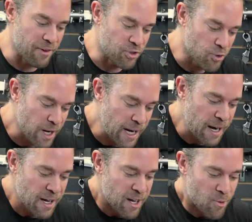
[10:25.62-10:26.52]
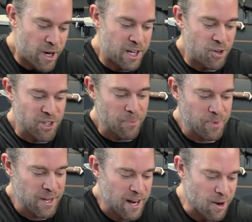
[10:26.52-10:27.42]
a tree, we could use up
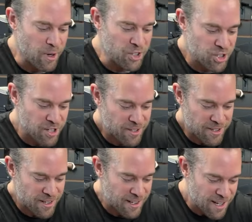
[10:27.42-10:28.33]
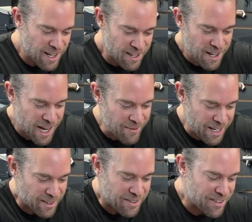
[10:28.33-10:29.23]
there, which, I
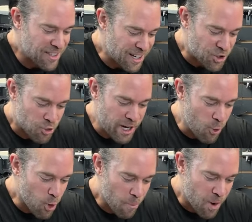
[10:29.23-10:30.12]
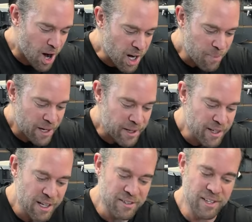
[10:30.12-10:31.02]
mean, this isn't a tree or bark, but it
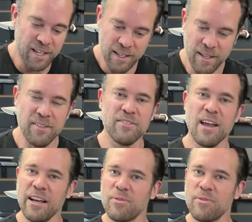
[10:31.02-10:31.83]
does slice